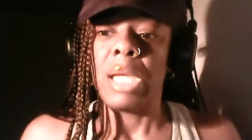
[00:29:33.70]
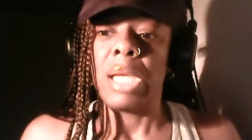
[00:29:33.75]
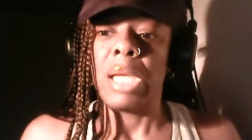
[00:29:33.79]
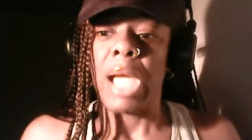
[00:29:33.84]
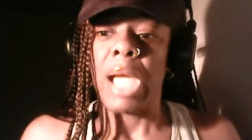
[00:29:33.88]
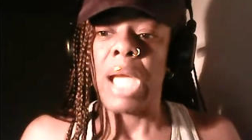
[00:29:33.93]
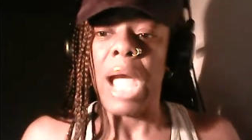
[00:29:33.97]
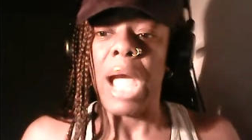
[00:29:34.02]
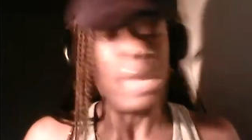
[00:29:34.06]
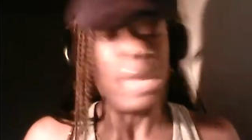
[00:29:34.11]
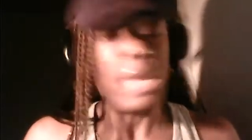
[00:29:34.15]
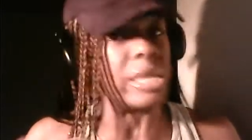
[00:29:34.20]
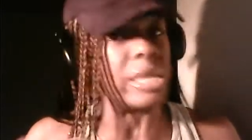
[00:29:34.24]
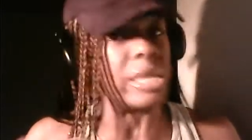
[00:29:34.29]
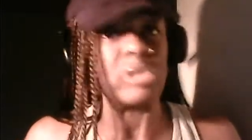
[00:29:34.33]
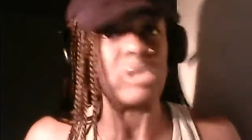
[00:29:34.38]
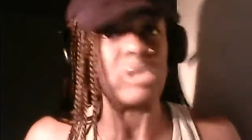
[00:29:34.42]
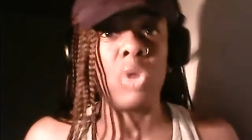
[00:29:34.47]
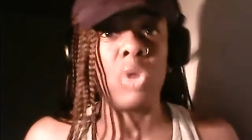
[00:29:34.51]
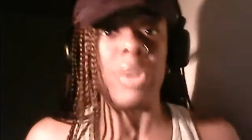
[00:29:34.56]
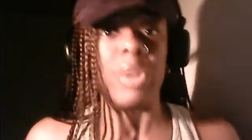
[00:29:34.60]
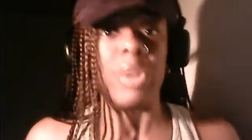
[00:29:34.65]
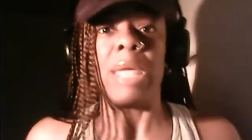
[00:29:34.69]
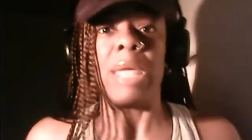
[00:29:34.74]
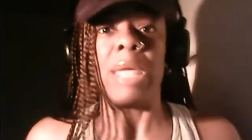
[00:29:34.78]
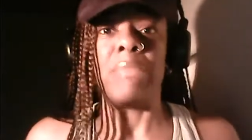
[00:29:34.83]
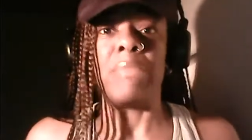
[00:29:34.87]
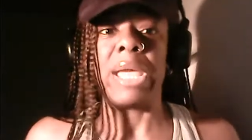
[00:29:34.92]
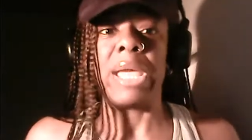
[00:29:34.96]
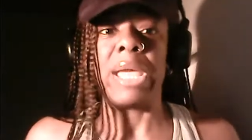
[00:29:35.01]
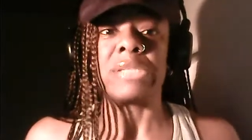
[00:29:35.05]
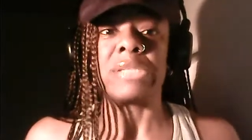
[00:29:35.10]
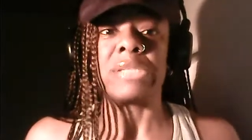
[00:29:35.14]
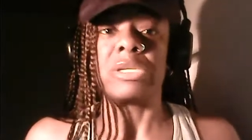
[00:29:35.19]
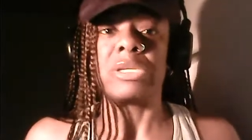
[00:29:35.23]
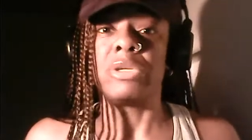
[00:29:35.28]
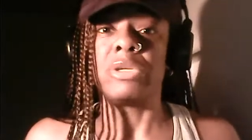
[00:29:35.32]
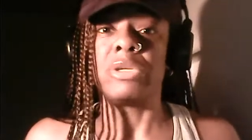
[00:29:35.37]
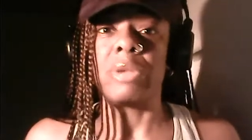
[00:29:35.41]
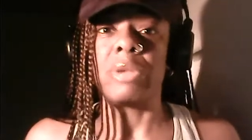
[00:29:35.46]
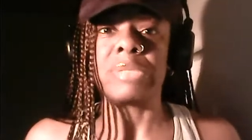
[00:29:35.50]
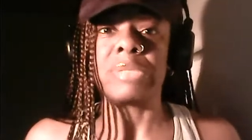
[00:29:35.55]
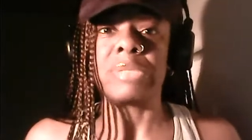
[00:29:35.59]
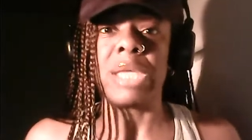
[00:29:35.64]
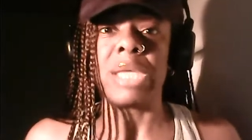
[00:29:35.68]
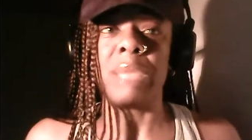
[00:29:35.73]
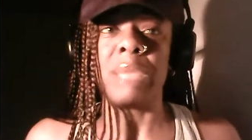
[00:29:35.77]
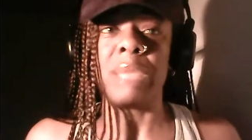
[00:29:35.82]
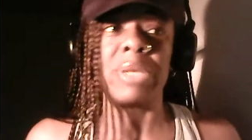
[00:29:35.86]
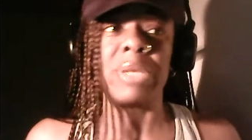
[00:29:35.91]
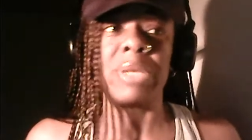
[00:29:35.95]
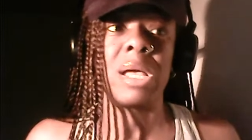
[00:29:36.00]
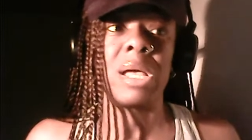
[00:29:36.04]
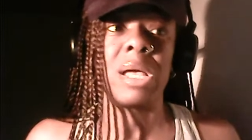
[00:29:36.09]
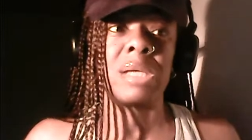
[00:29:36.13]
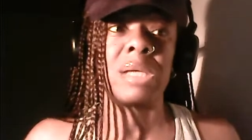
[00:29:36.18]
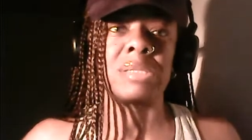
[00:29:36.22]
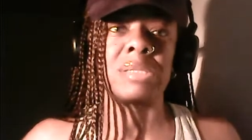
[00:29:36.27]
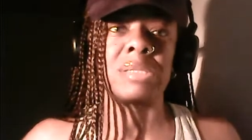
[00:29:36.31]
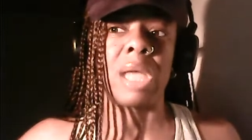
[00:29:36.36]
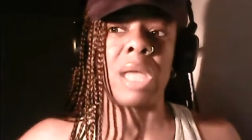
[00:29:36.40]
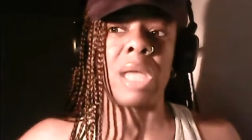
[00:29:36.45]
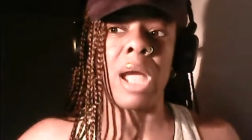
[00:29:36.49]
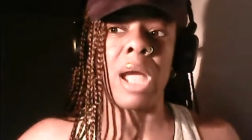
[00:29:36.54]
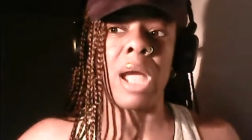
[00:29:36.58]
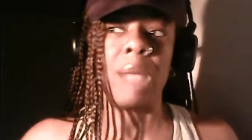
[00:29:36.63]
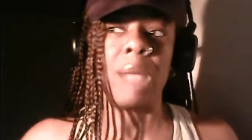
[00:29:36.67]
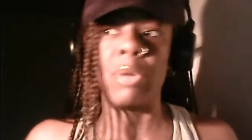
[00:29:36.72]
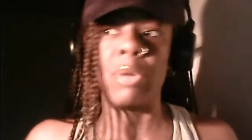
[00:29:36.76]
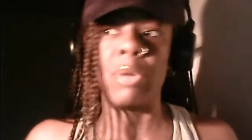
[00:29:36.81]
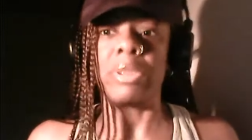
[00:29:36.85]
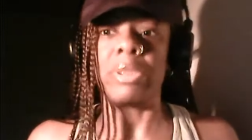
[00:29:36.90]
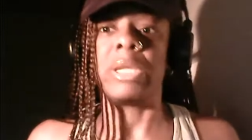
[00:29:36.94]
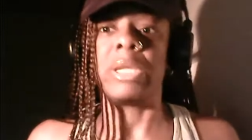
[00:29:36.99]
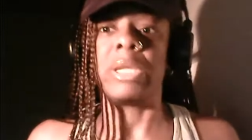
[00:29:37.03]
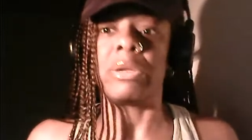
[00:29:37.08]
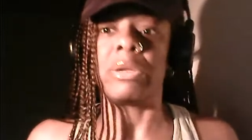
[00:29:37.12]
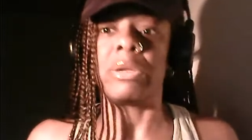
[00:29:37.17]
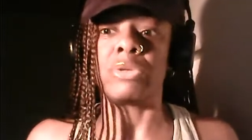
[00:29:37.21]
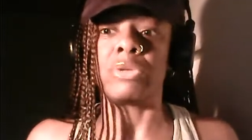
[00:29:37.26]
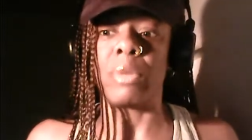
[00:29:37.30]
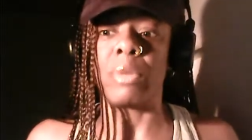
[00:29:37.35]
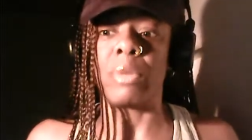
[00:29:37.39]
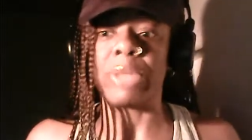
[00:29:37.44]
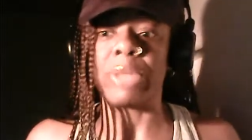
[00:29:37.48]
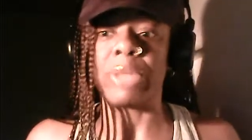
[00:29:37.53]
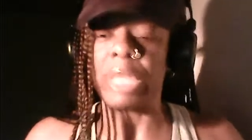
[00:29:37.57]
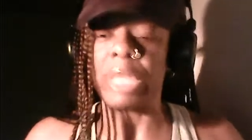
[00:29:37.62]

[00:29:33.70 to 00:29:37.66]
I ignore that mess. You know what I'm saying? Because I'm on here doing my thing